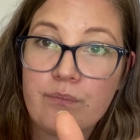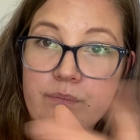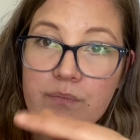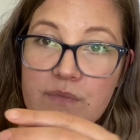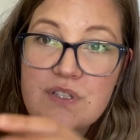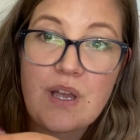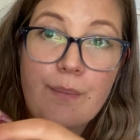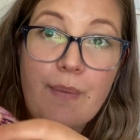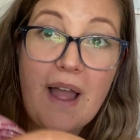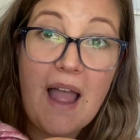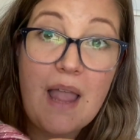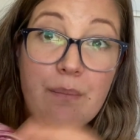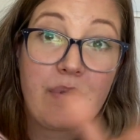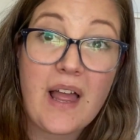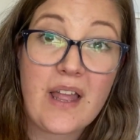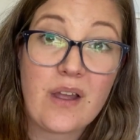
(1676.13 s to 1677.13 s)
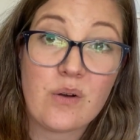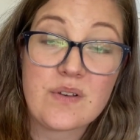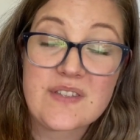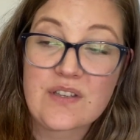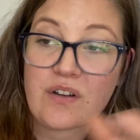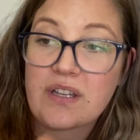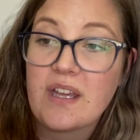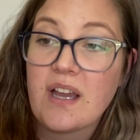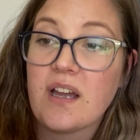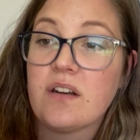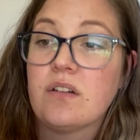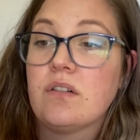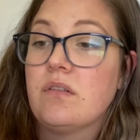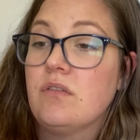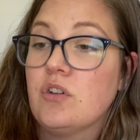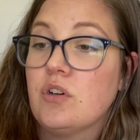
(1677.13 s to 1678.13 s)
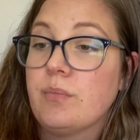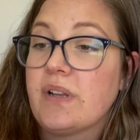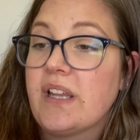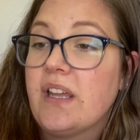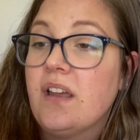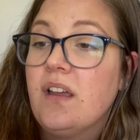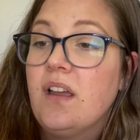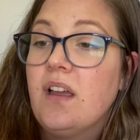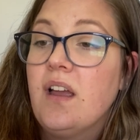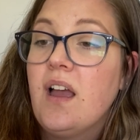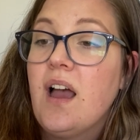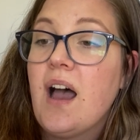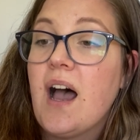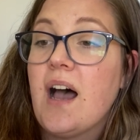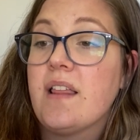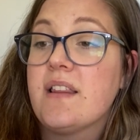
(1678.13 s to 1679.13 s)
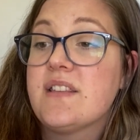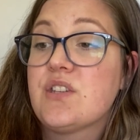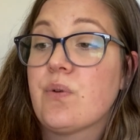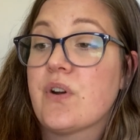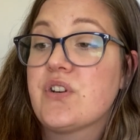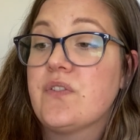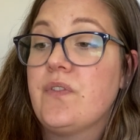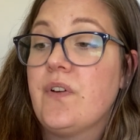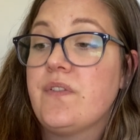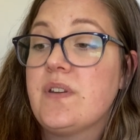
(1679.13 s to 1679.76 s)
so I buy 8-ply or sock yarn normally. There's 250